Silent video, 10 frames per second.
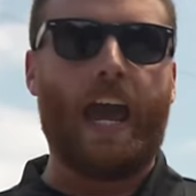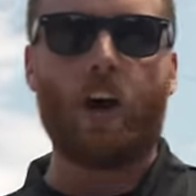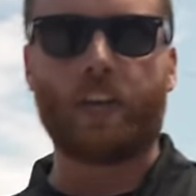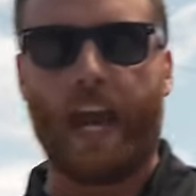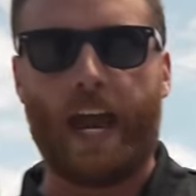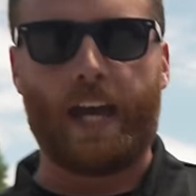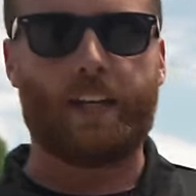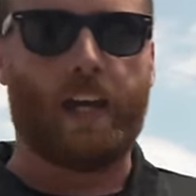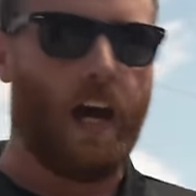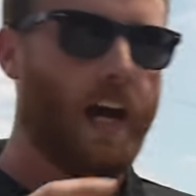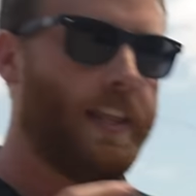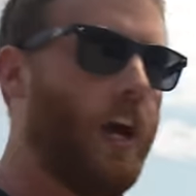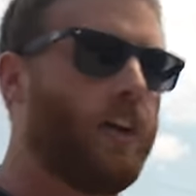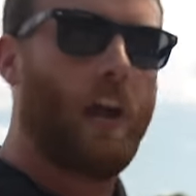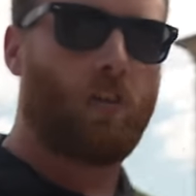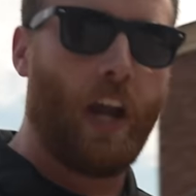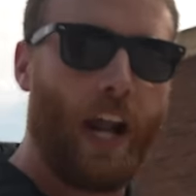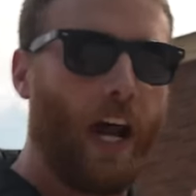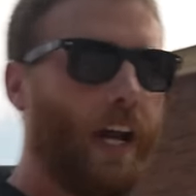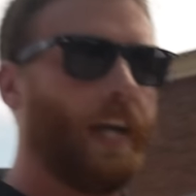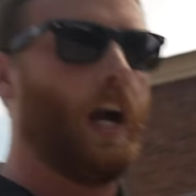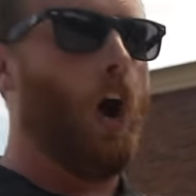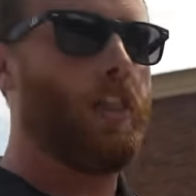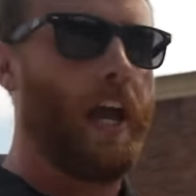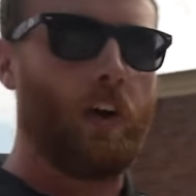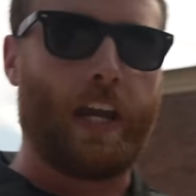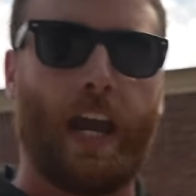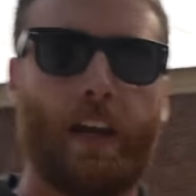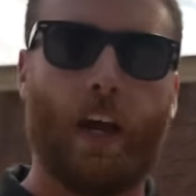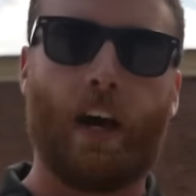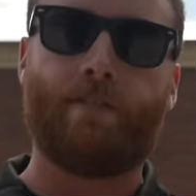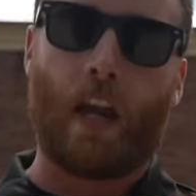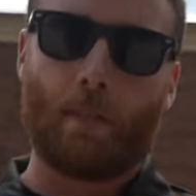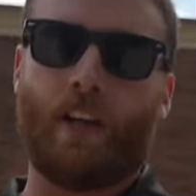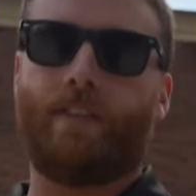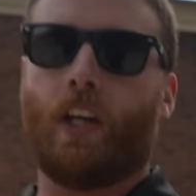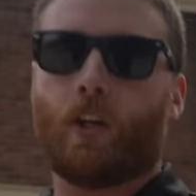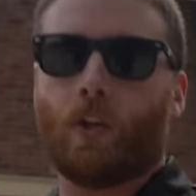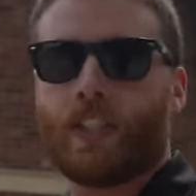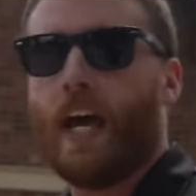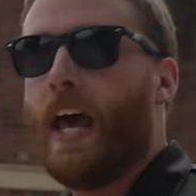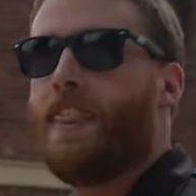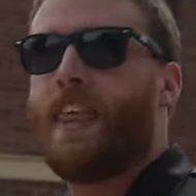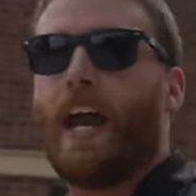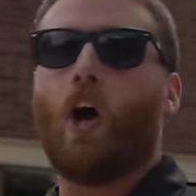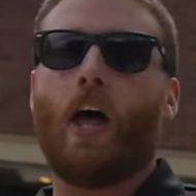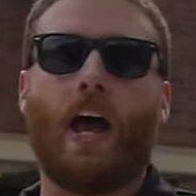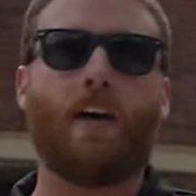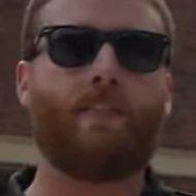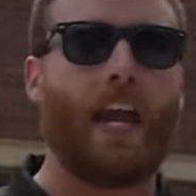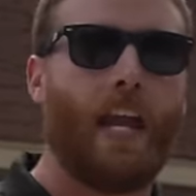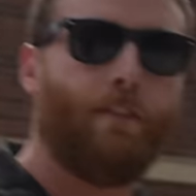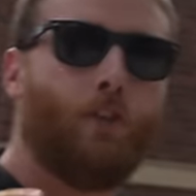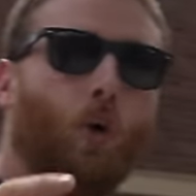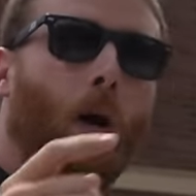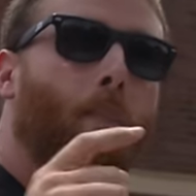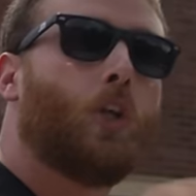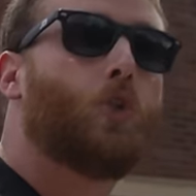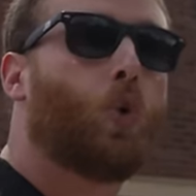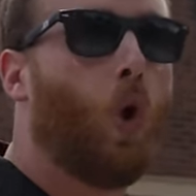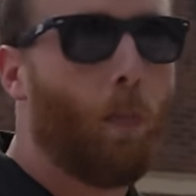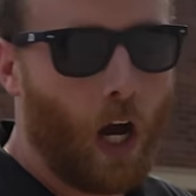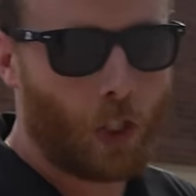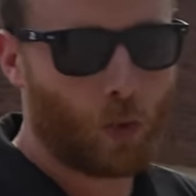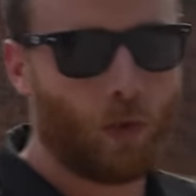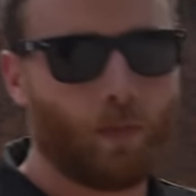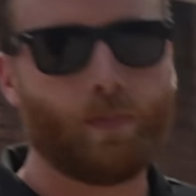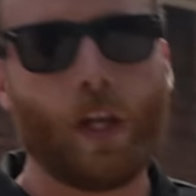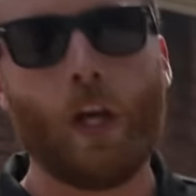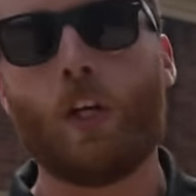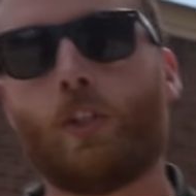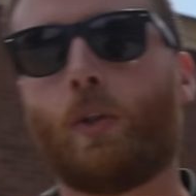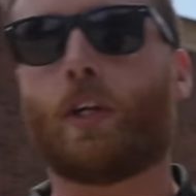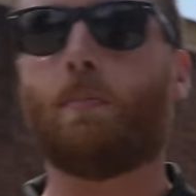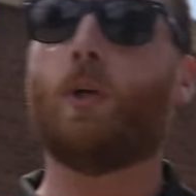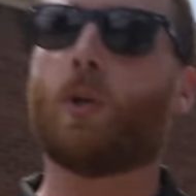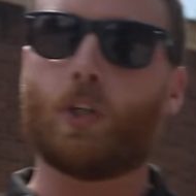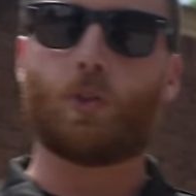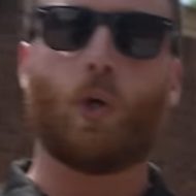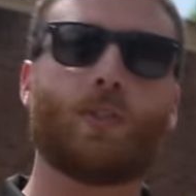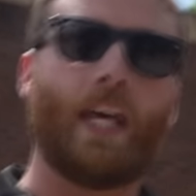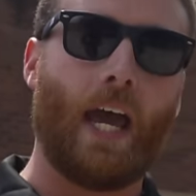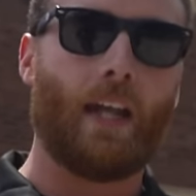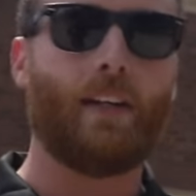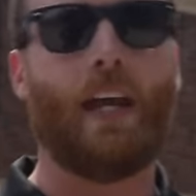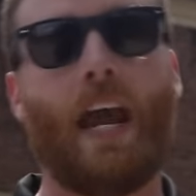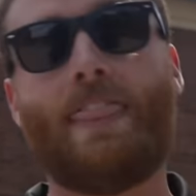Hellcat, uh, the Hellcat Red Eye, mm-hmm. all the mm-hmm. Hellcat uh, family of vehicles, yeah. they all have a fuel pump control module. Gotcha. So the computer controls that, mm-hmm.